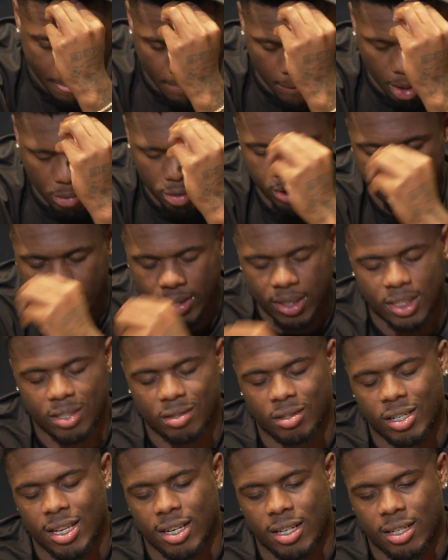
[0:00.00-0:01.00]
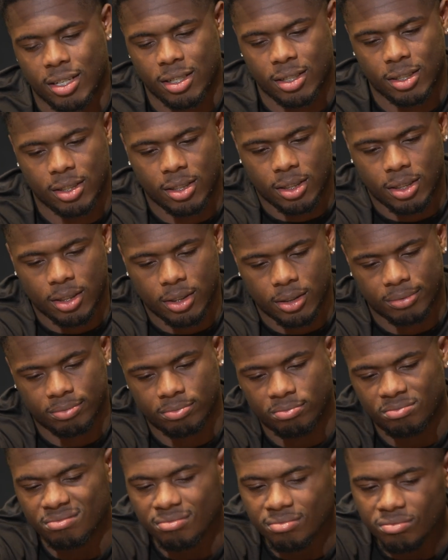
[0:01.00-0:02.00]
My response on that is
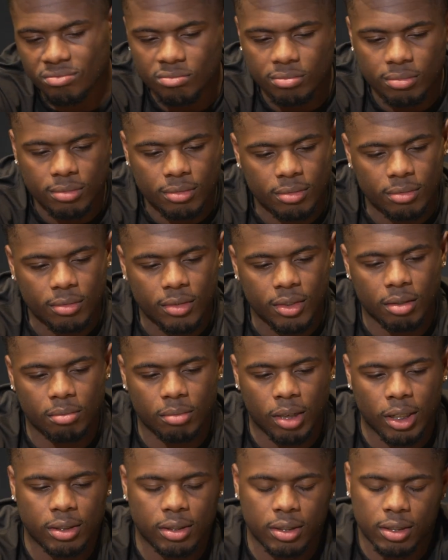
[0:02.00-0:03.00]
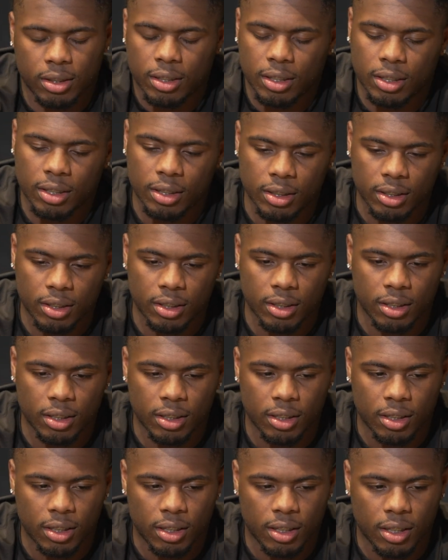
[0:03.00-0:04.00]
basically
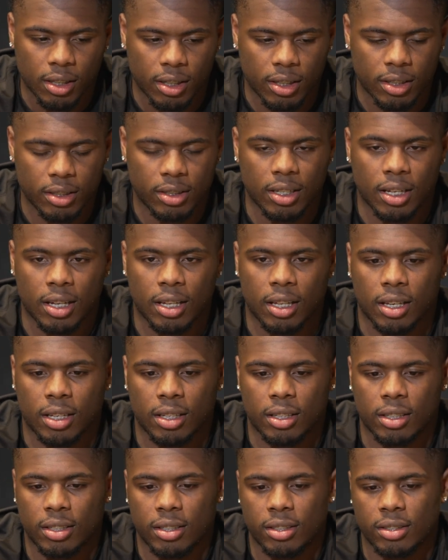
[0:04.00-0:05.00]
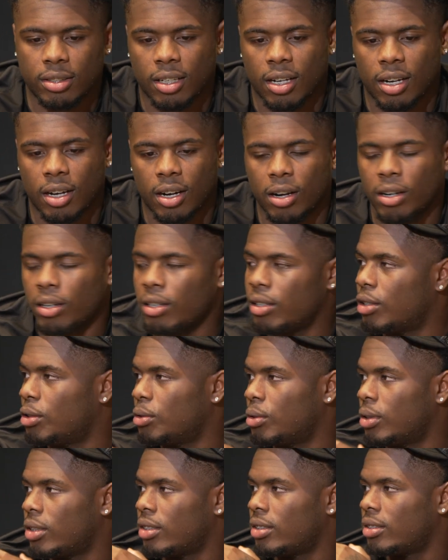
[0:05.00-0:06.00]
it's not hurting no
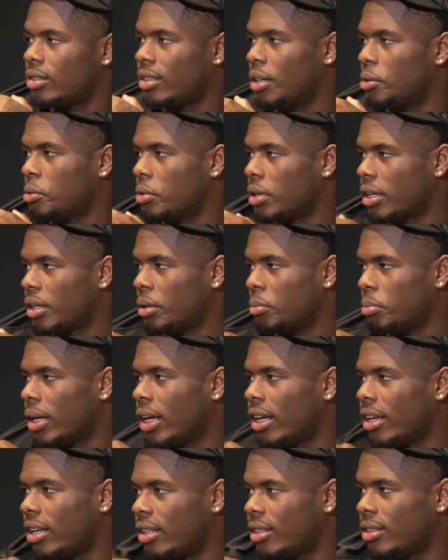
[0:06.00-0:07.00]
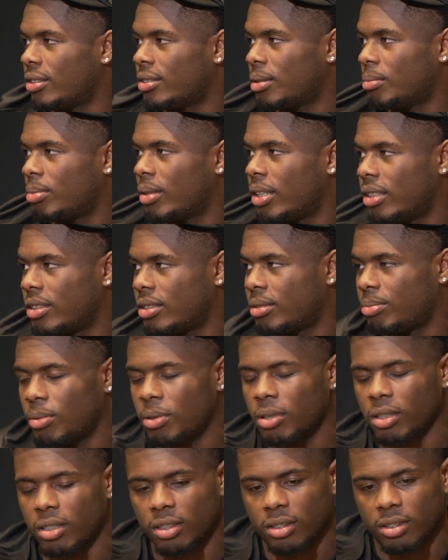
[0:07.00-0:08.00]
one that we're getting paid to play a
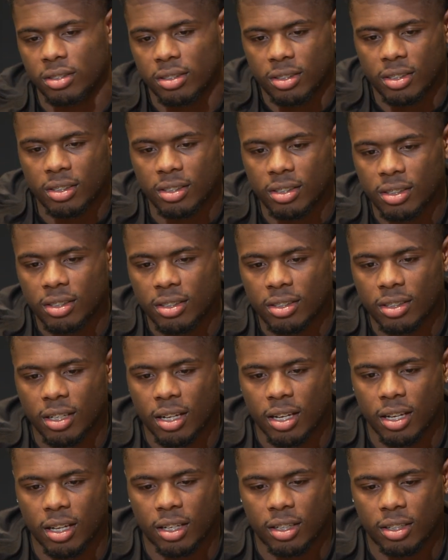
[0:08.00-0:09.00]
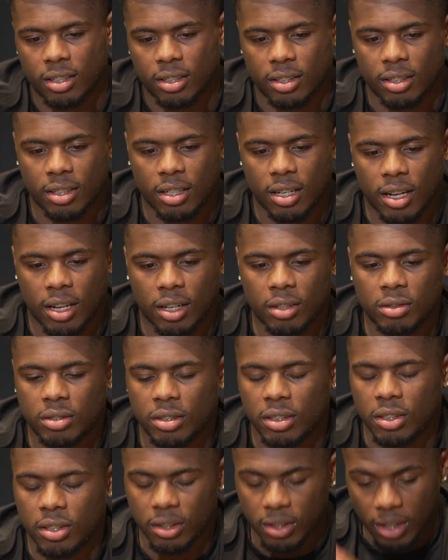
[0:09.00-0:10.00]
sport. Like I
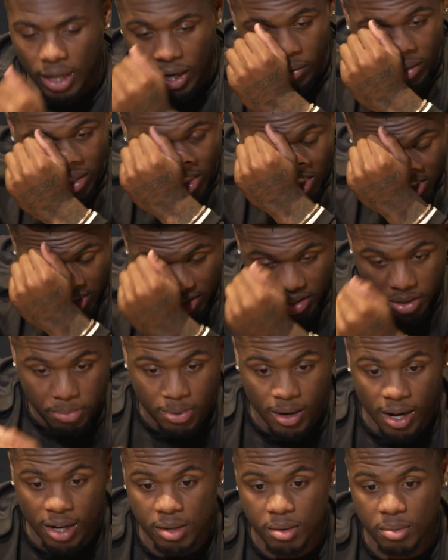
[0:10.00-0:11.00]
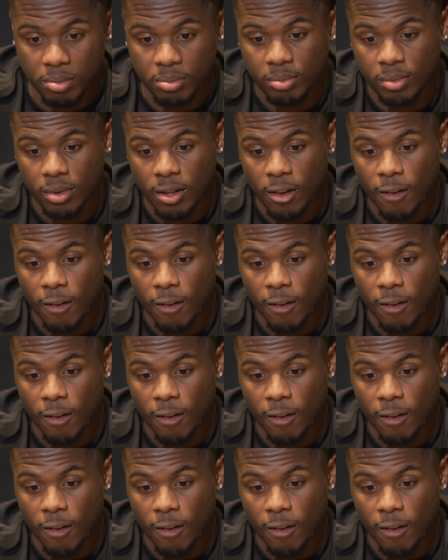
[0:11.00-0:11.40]
really don't see a problem.